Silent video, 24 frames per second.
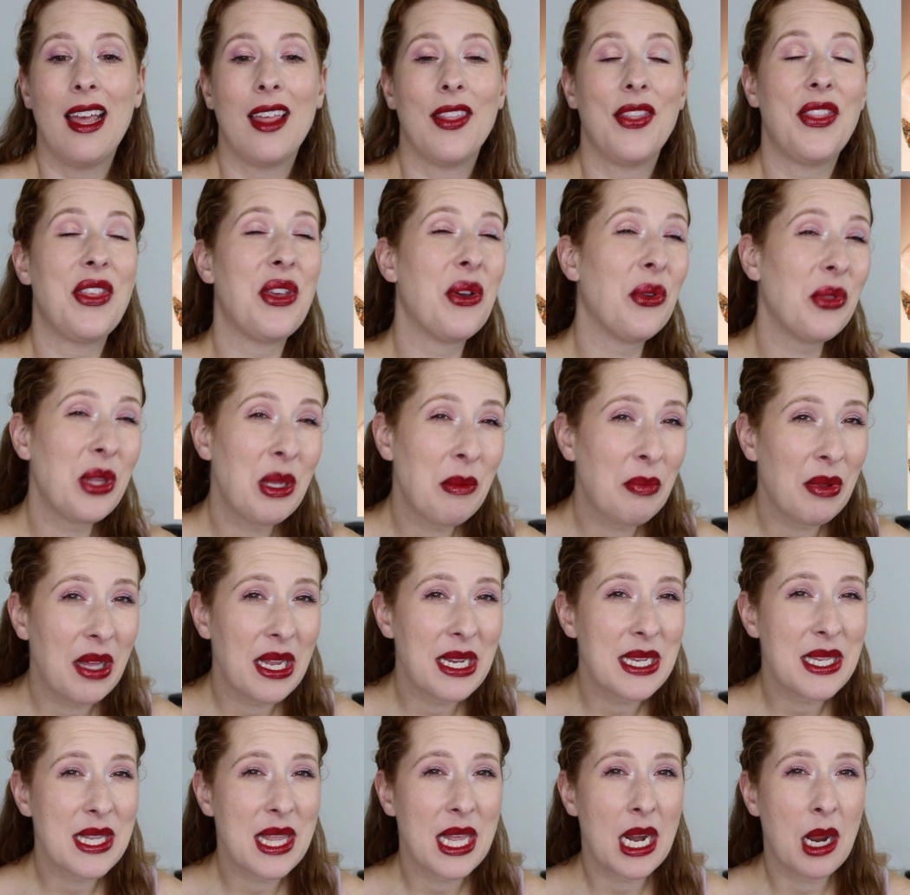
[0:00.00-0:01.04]
the only
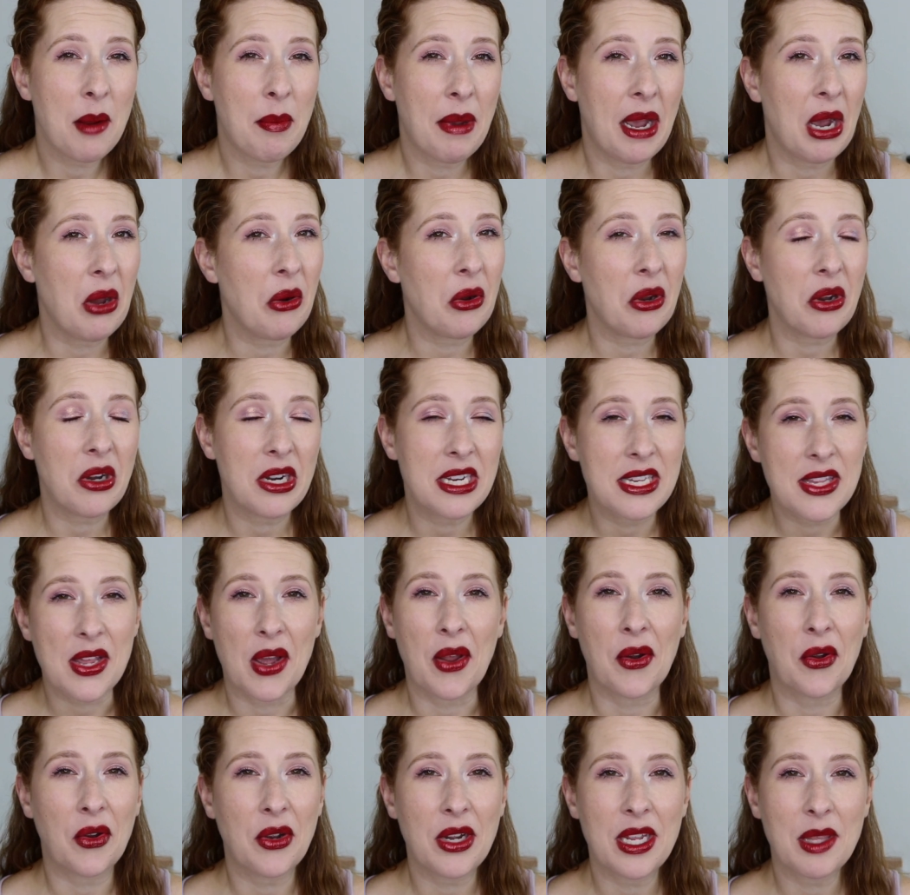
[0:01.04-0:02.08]
place that I powder is
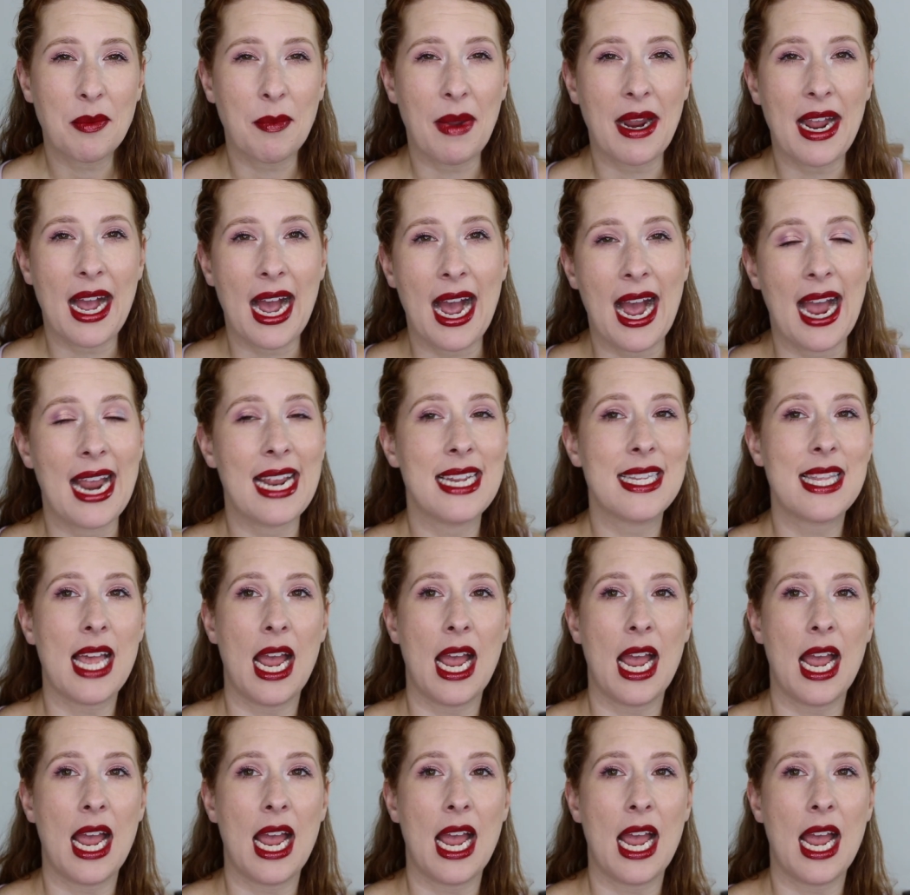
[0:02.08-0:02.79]
underneath my eyes.